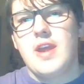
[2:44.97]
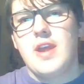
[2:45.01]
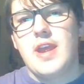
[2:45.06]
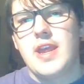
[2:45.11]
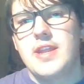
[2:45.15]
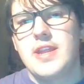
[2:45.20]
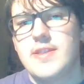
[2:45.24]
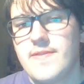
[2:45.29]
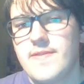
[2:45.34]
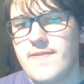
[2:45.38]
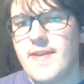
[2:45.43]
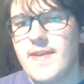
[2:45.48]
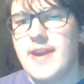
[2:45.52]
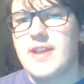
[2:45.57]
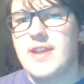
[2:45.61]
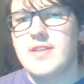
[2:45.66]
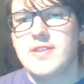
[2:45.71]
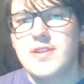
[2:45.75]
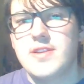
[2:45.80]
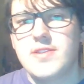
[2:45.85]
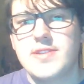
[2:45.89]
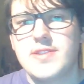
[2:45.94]
in the
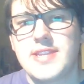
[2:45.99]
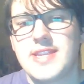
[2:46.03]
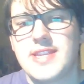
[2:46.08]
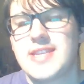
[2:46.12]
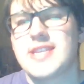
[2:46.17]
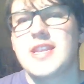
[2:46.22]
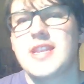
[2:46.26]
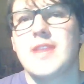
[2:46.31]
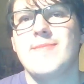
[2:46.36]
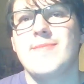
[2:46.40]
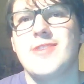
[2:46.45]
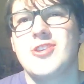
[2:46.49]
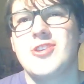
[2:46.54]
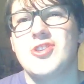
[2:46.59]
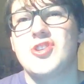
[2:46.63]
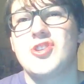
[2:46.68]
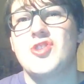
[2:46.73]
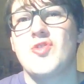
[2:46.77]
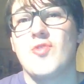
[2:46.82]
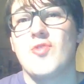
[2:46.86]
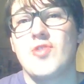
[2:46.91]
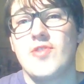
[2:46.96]
final news, this is going to be a
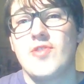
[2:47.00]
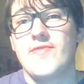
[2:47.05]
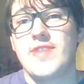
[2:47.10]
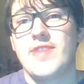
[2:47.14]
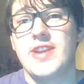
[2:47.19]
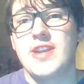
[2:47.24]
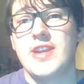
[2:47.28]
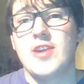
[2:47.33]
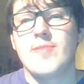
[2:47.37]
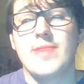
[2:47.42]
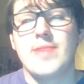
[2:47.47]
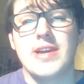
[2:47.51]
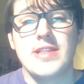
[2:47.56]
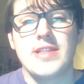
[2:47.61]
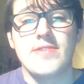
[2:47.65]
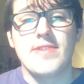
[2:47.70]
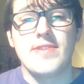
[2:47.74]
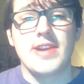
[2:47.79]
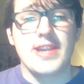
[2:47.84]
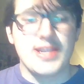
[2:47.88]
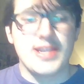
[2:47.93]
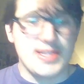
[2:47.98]
shorter video, by the
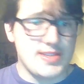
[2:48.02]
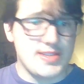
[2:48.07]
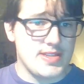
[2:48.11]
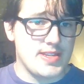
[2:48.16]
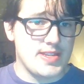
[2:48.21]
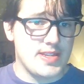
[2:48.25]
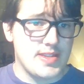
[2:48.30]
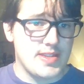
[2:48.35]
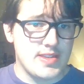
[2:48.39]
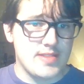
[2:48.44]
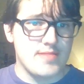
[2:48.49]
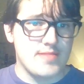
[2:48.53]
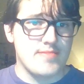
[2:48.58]
way, because